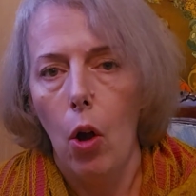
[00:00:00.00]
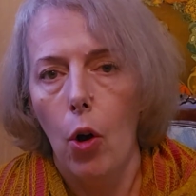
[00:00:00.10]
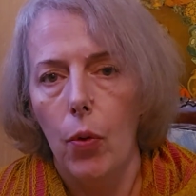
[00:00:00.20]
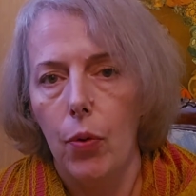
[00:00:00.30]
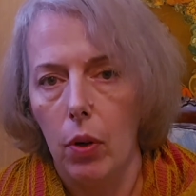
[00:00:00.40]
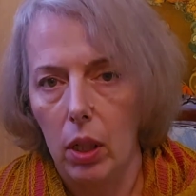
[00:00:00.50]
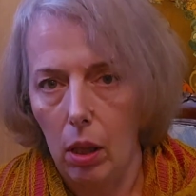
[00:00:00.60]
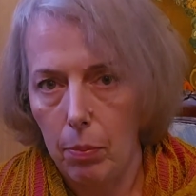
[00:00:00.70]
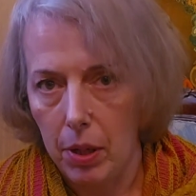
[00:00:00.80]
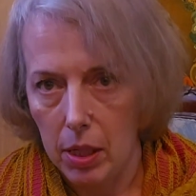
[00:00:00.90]
for little
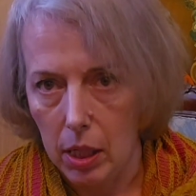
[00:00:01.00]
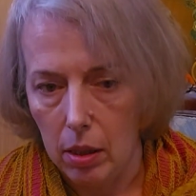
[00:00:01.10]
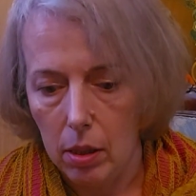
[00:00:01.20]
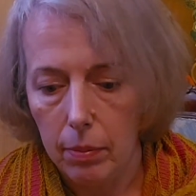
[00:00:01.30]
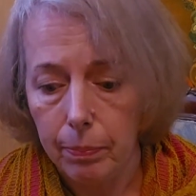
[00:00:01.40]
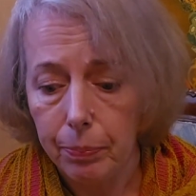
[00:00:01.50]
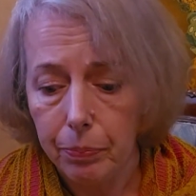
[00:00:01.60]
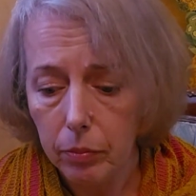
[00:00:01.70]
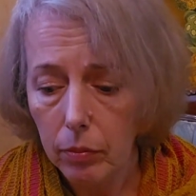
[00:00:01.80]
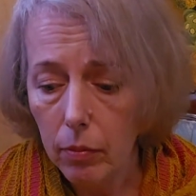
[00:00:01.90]
presents.
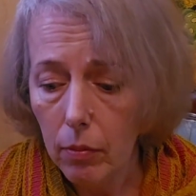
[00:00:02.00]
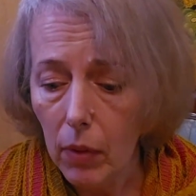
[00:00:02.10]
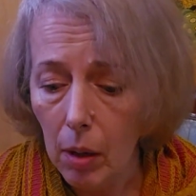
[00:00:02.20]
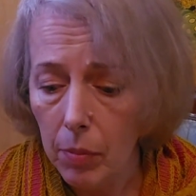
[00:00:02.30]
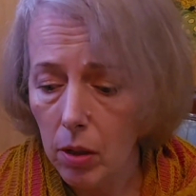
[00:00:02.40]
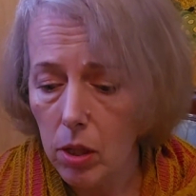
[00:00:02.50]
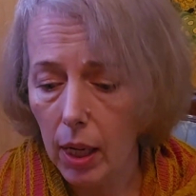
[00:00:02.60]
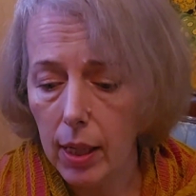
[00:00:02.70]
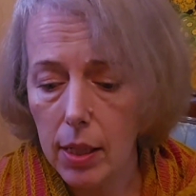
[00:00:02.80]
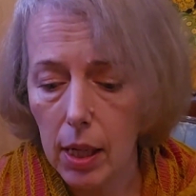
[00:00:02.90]
Because
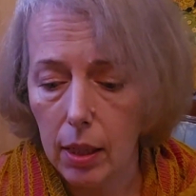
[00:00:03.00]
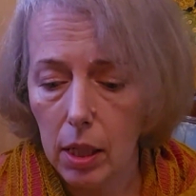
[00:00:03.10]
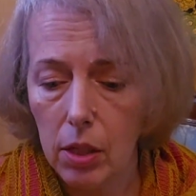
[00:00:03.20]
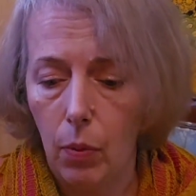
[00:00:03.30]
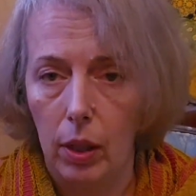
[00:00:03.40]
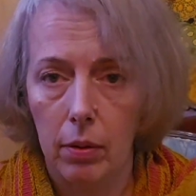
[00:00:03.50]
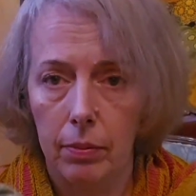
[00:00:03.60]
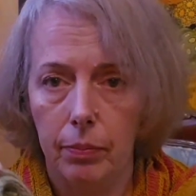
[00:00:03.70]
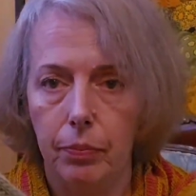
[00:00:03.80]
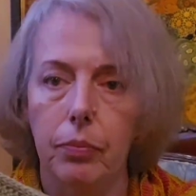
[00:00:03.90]
like I say, this one
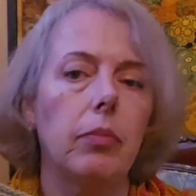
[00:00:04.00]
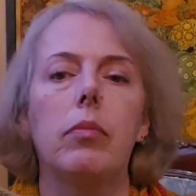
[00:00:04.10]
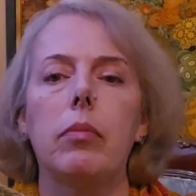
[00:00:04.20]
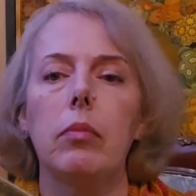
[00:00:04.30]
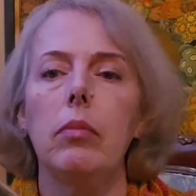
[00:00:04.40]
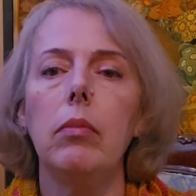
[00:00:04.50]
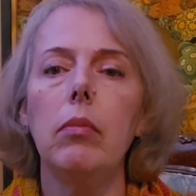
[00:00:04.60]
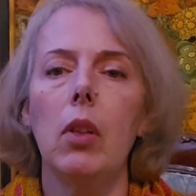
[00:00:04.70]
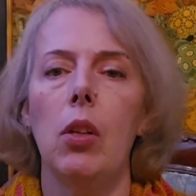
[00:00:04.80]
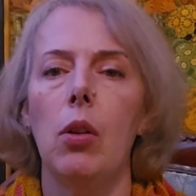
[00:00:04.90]

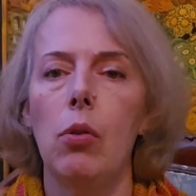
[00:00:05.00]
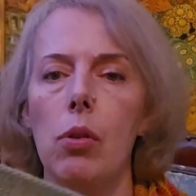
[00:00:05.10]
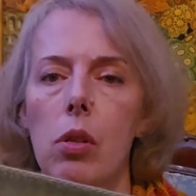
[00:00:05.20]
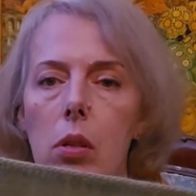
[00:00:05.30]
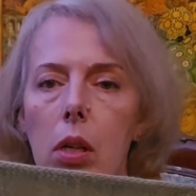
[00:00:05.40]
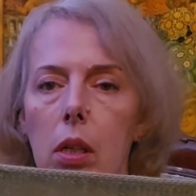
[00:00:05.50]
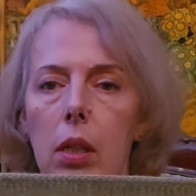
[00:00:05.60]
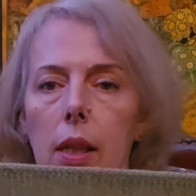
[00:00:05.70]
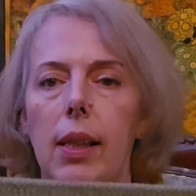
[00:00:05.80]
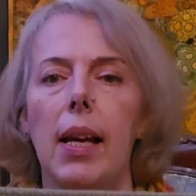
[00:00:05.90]
used
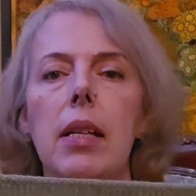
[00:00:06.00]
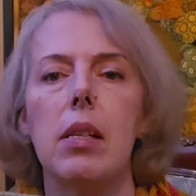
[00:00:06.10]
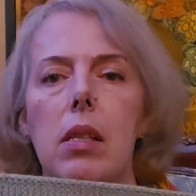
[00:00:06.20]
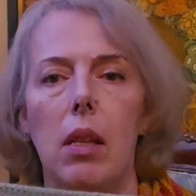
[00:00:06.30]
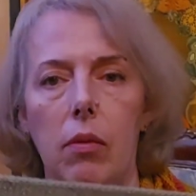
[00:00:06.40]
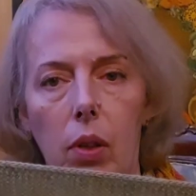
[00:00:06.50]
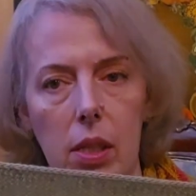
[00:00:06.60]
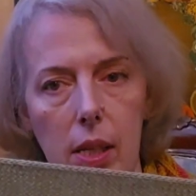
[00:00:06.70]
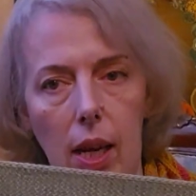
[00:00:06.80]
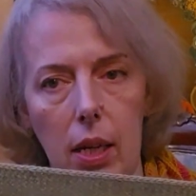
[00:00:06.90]
less than 1
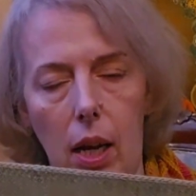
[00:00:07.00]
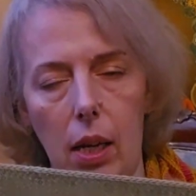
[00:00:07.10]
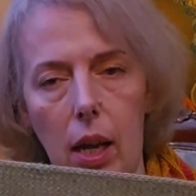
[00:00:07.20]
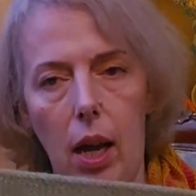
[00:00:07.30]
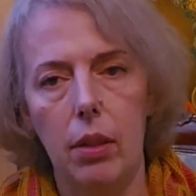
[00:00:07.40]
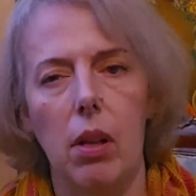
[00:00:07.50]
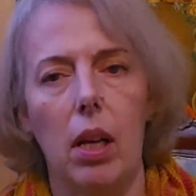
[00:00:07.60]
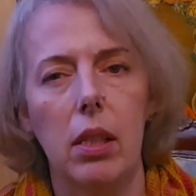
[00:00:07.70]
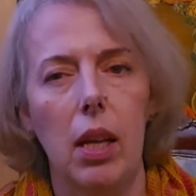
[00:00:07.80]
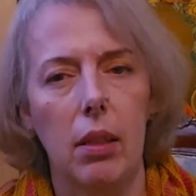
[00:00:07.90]
skein. I had
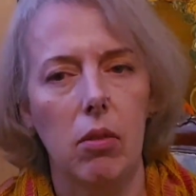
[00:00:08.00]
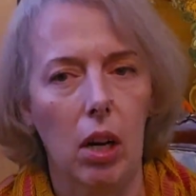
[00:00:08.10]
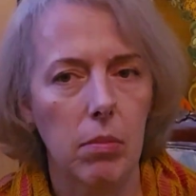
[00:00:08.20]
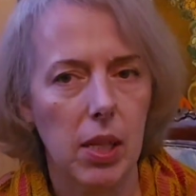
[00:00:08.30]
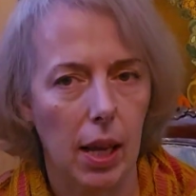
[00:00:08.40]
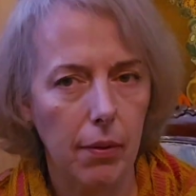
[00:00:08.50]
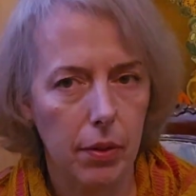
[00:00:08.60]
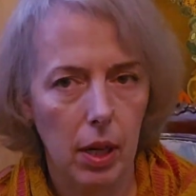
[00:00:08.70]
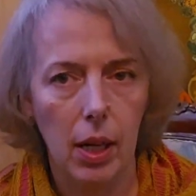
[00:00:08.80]
like 10 grams left,